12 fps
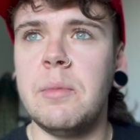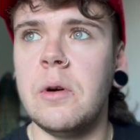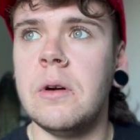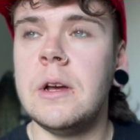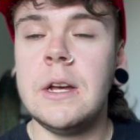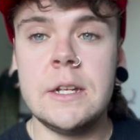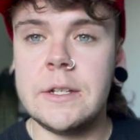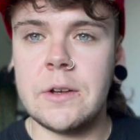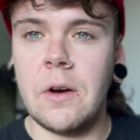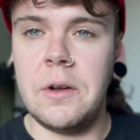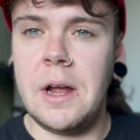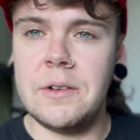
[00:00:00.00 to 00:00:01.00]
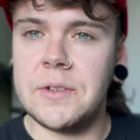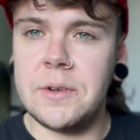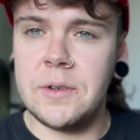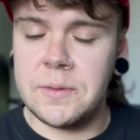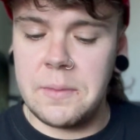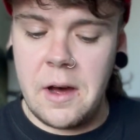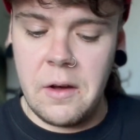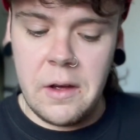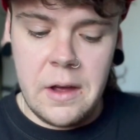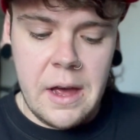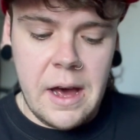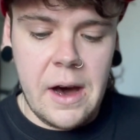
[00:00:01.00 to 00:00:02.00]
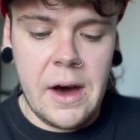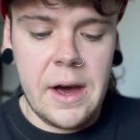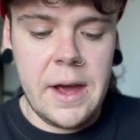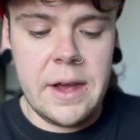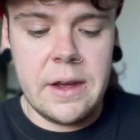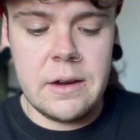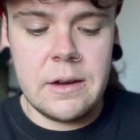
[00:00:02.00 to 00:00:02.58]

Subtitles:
but it's gone now, so it doesn't matter. I